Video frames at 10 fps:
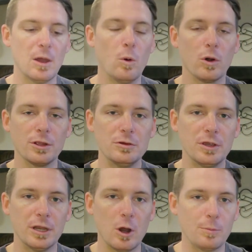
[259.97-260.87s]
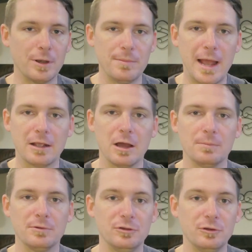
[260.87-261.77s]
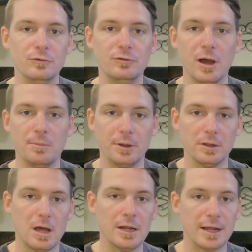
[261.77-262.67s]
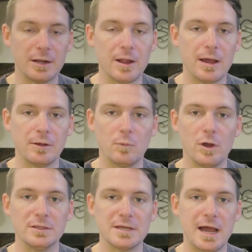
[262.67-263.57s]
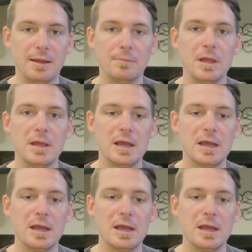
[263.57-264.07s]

or you can open it back up to dump a lot of air out at one time.